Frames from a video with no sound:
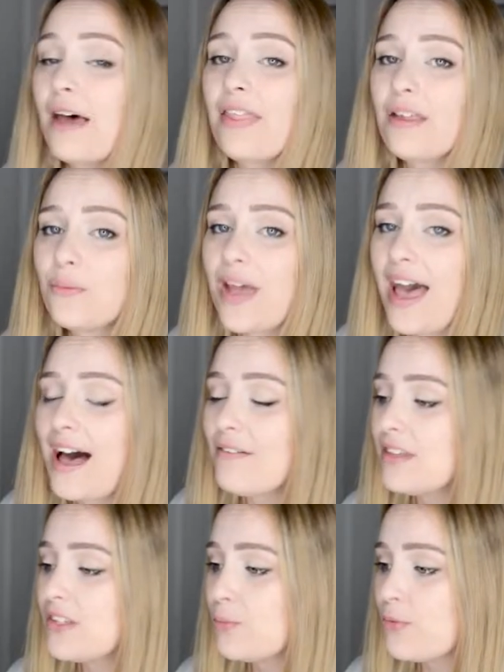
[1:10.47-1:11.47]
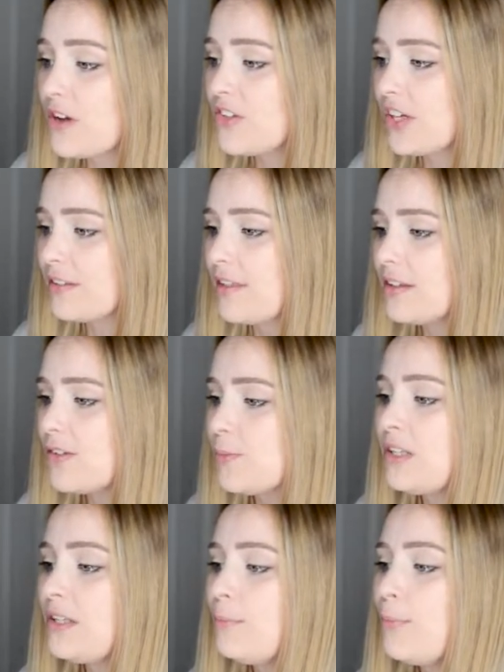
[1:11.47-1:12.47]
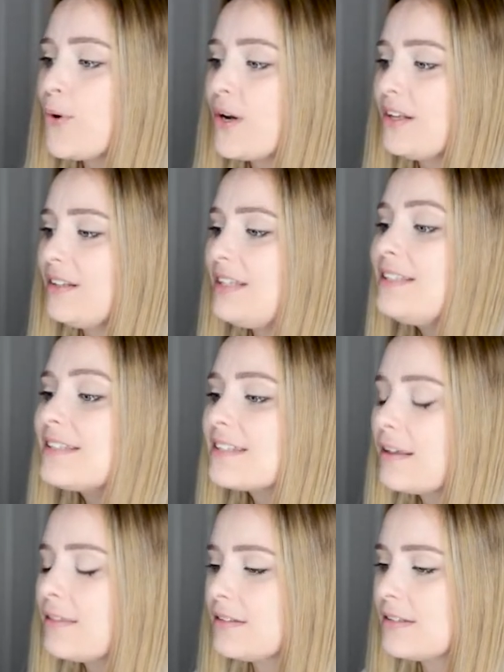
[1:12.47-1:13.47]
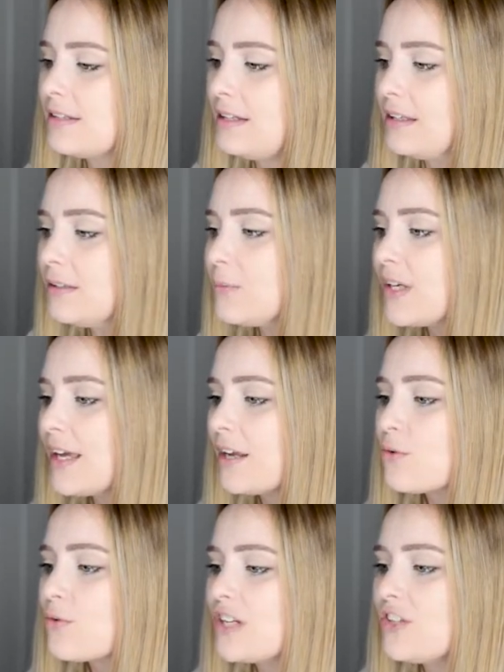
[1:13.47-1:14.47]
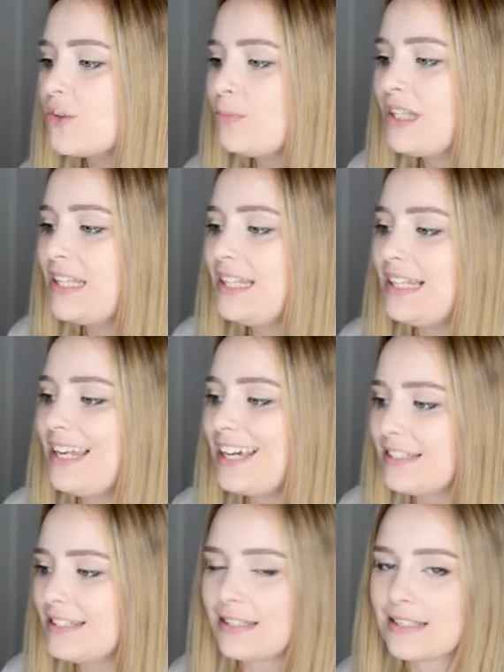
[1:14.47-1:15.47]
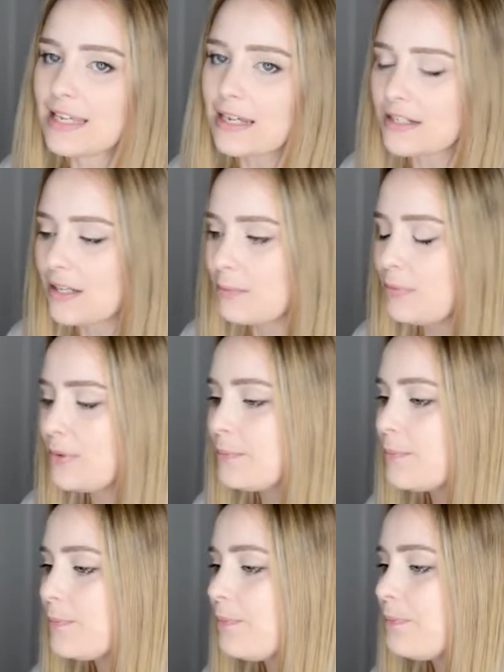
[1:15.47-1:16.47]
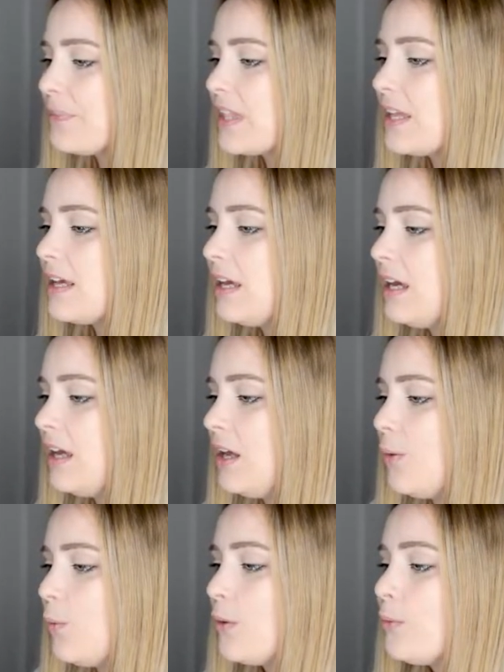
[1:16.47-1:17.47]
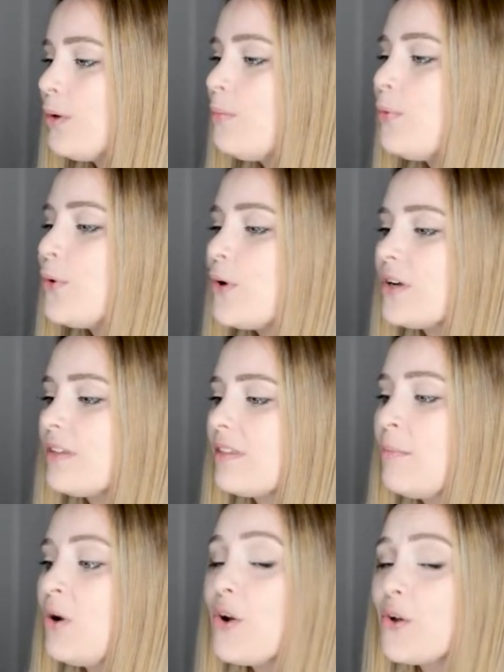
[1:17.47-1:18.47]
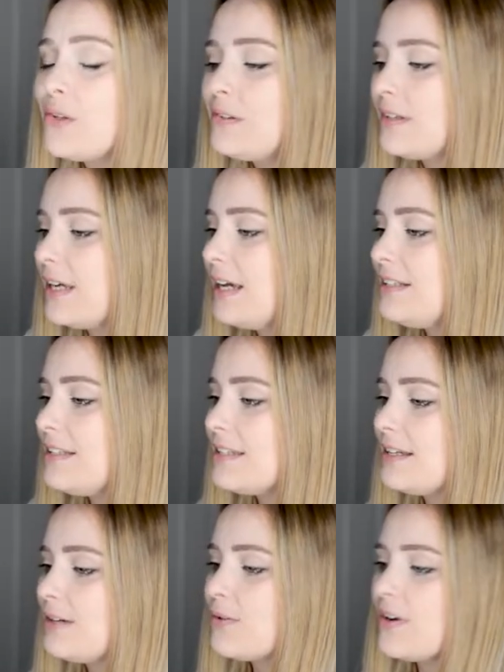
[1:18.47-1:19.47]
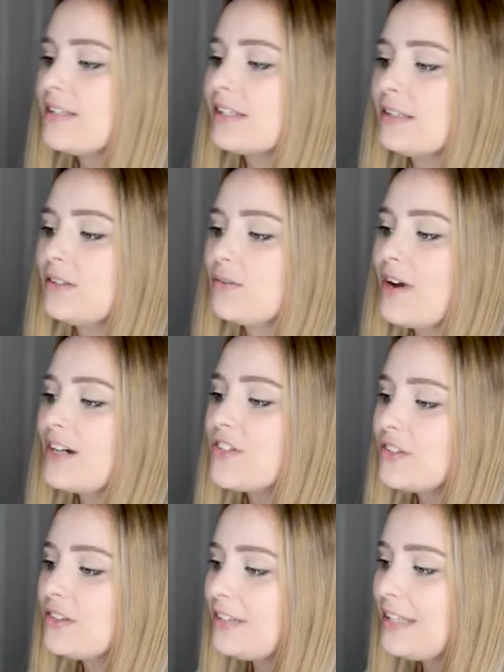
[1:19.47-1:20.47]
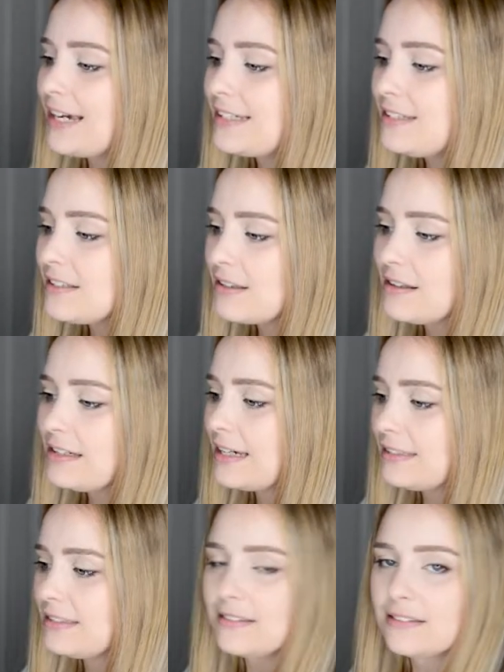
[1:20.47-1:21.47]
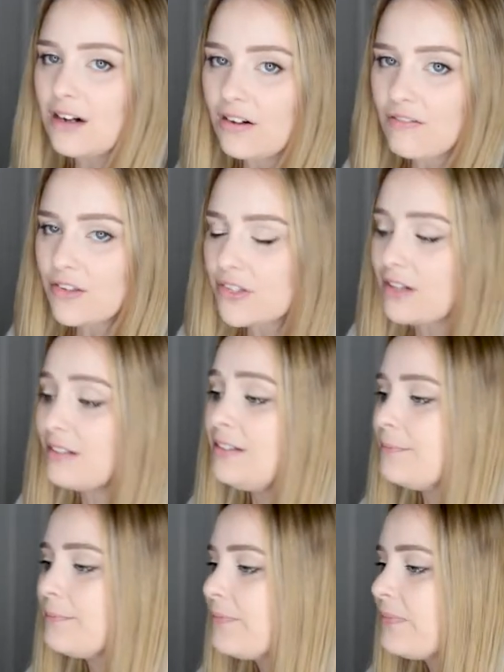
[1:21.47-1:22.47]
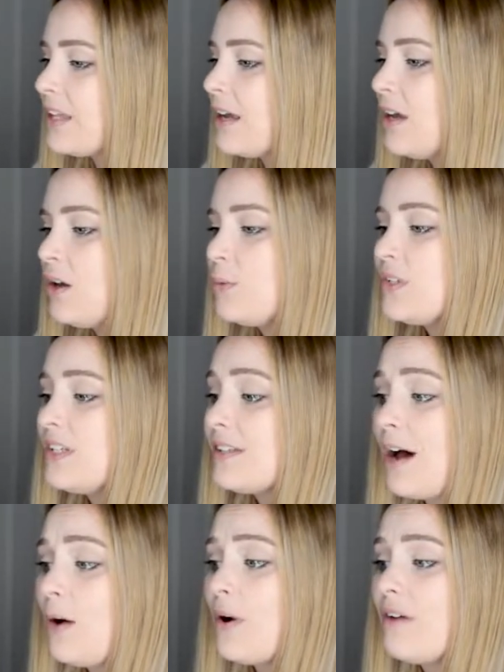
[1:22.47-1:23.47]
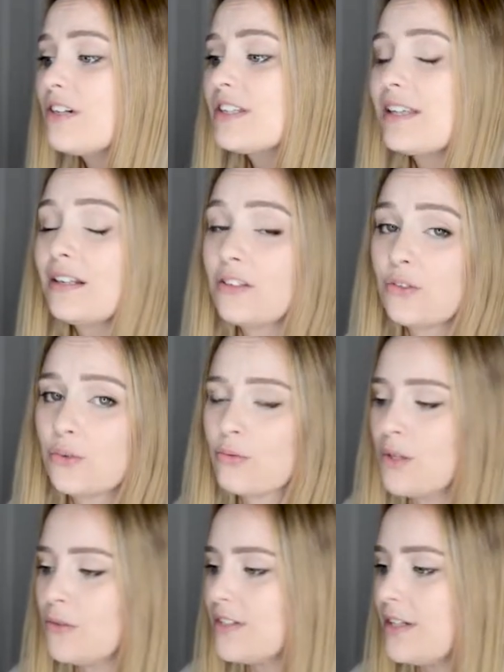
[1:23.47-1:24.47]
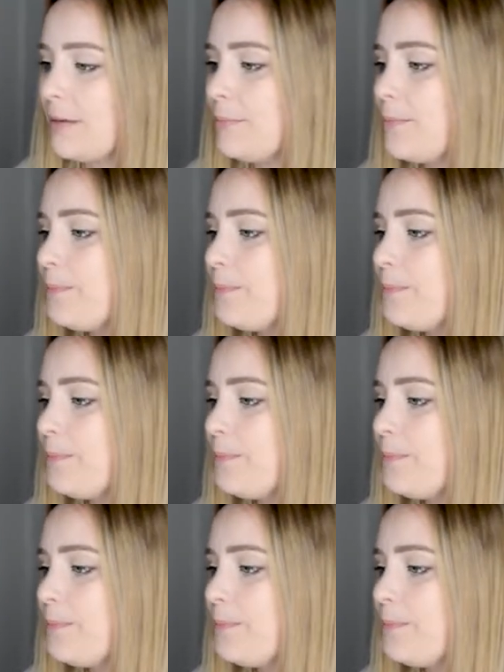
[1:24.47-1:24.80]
that we have this project that's been imported inside the scene, we can arrange a mini lighting setup. When we import the model, AT+Sync creates a directional light, the light of the sun, which is however set to real time.